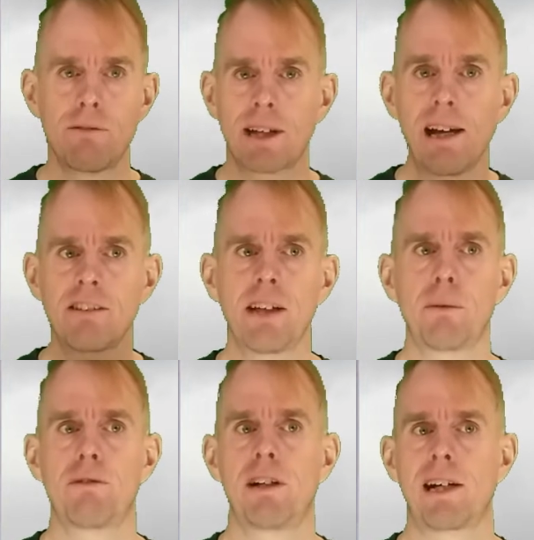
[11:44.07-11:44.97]
For gas
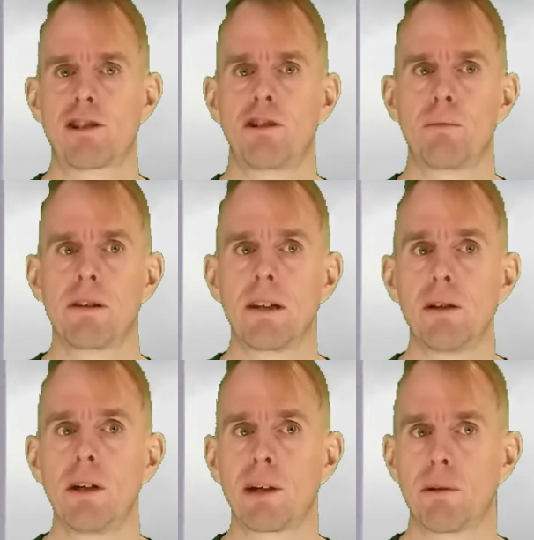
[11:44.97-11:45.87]
liquid reactions with
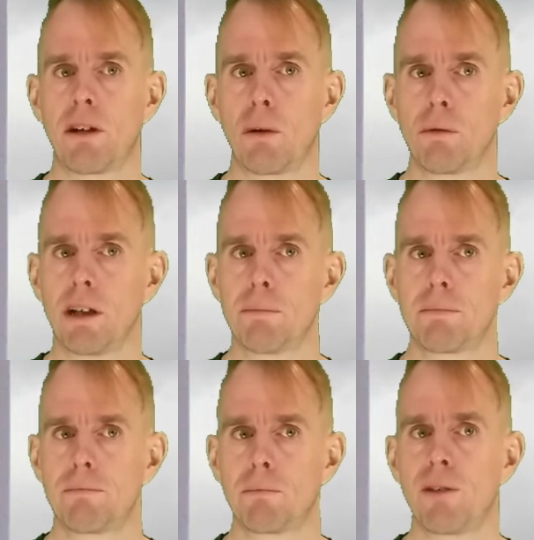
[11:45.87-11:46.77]
low liquid holdup,
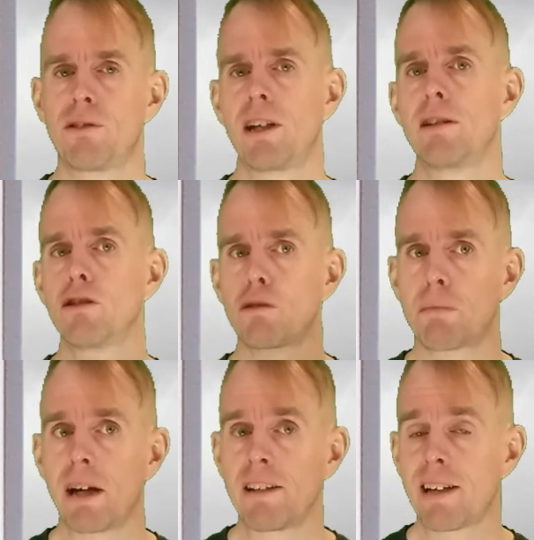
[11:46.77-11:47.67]
we've seen
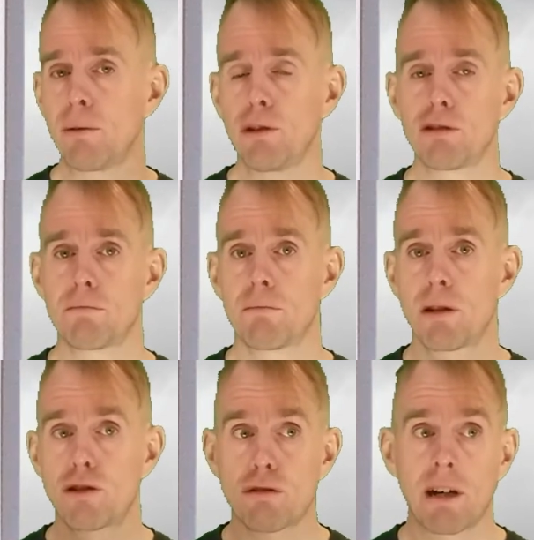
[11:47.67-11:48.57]
spray towers,
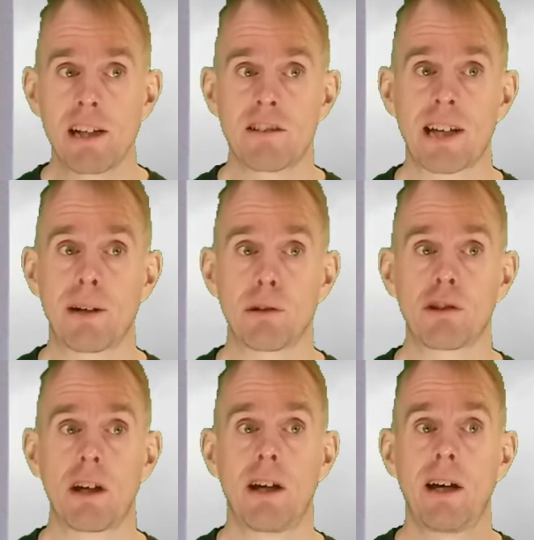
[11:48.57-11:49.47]
trade
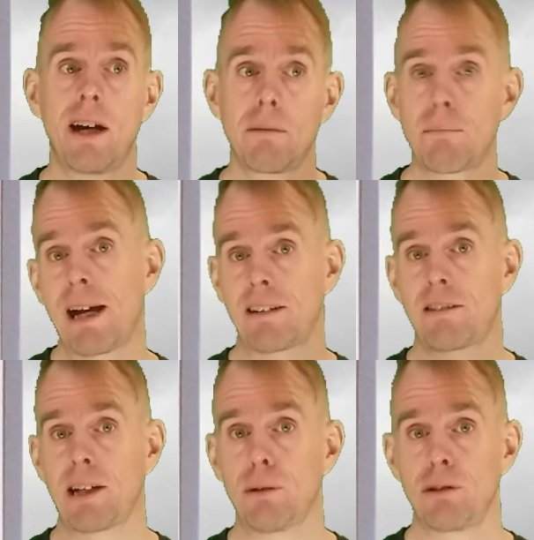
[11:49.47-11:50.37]
towers, and
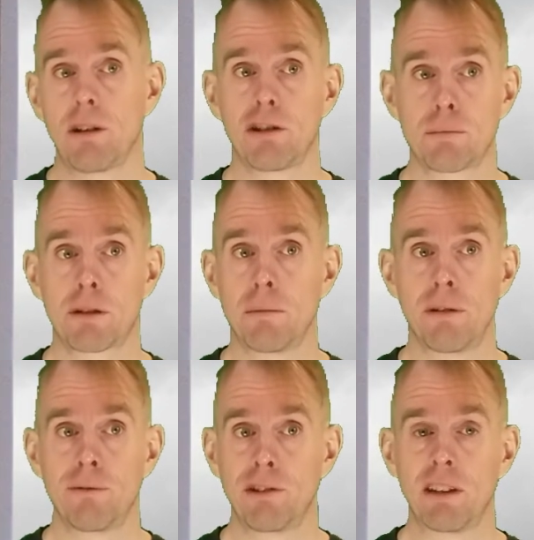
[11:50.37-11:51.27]
packed towers as
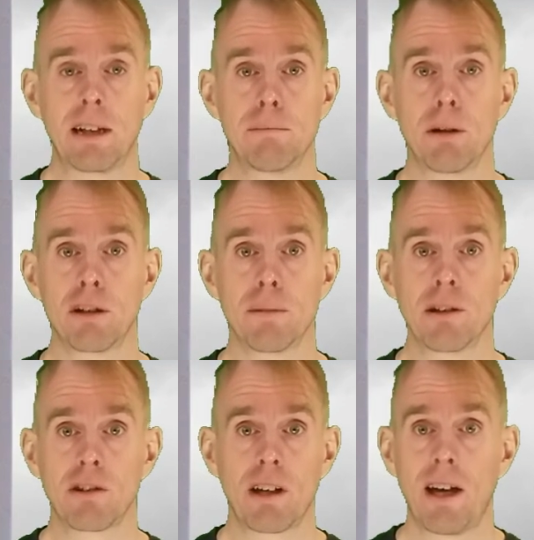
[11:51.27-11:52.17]
appropriate physical
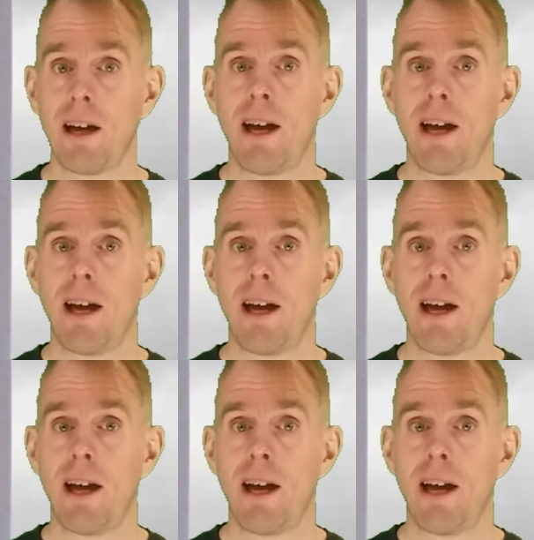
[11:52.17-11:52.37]
embodiments.